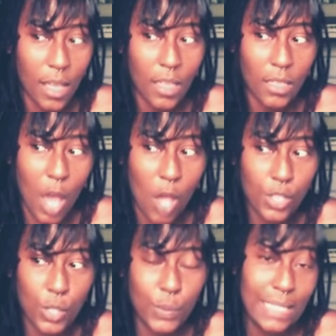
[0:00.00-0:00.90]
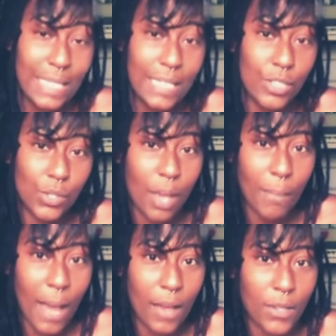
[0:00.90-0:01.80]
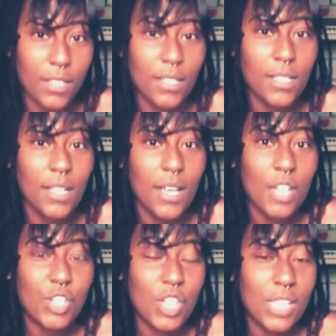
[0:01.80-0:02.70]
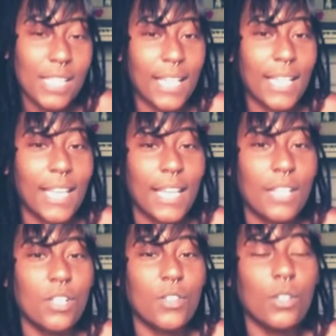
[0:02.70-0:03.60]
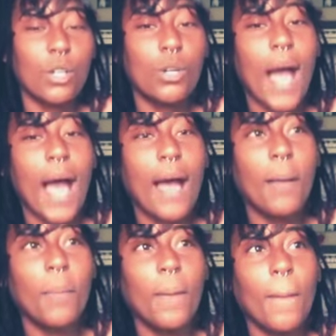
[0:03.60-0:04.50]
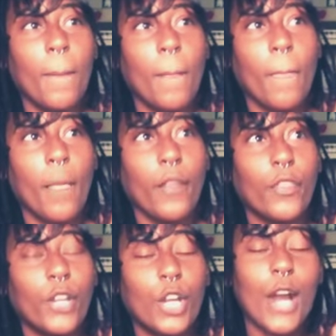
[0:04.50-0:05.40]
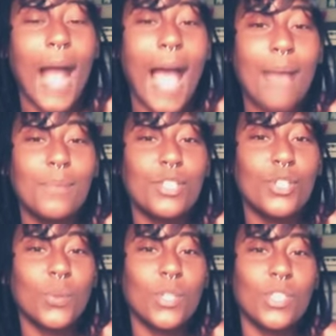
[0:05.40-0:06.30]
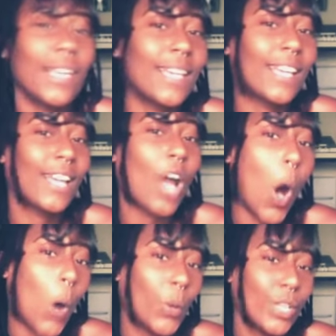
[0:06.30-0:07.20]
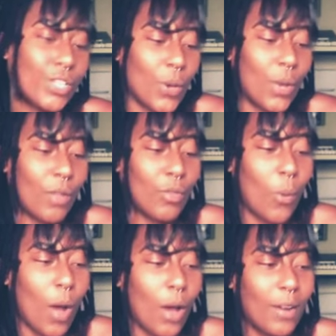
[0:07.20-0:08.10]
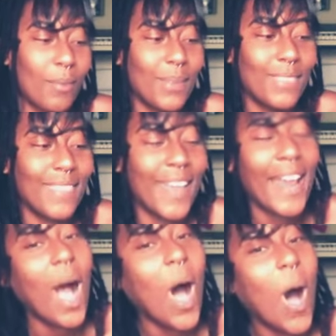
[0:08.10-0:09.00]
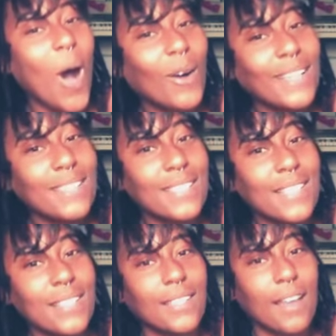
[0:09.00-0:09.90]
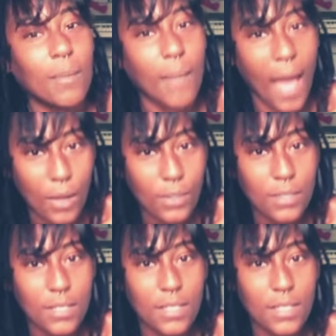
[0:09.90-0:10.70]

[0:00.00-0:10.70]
They also need to come out. And just like a Cancer, the crab, they're crabs to which they can always go in the water, but they always need to come out.